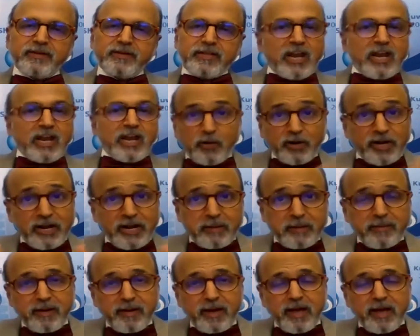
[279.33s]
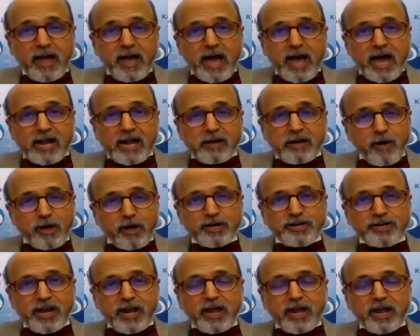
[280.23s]
The liquidity and
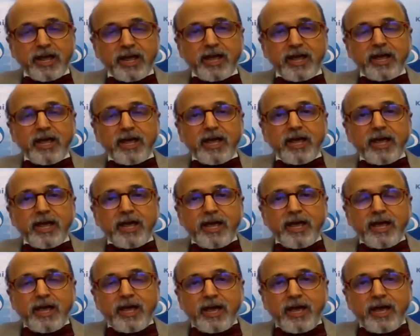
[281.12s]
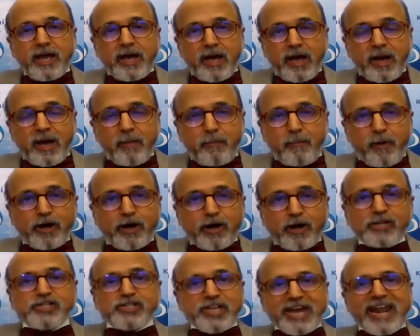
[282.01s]
monetary
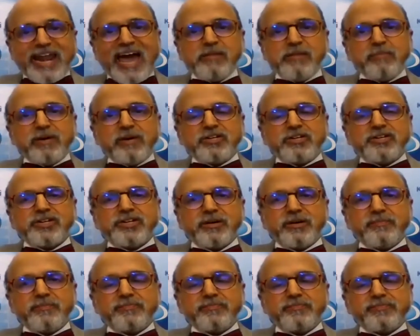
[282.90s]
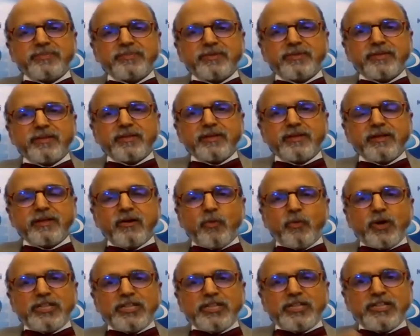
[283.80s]
policy alignment
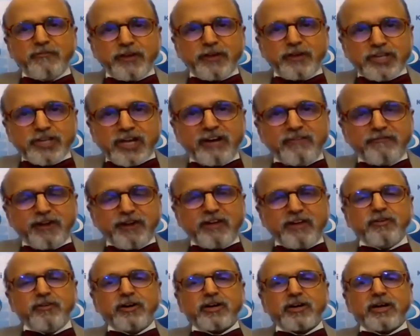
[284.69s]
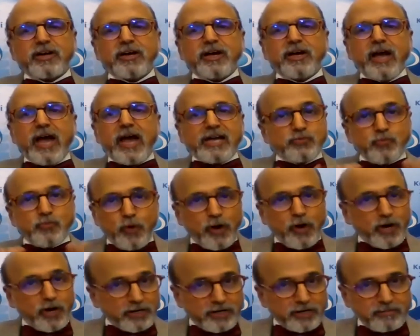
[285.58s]
with the fiscal framework has
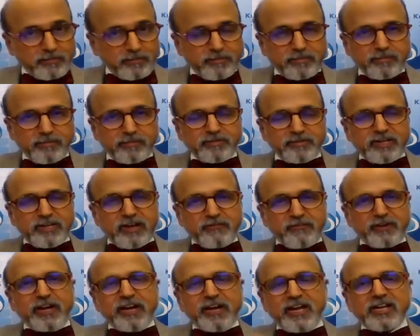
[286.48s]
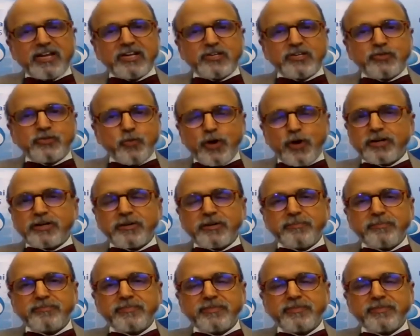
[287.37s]
worked. Definitely it has worked.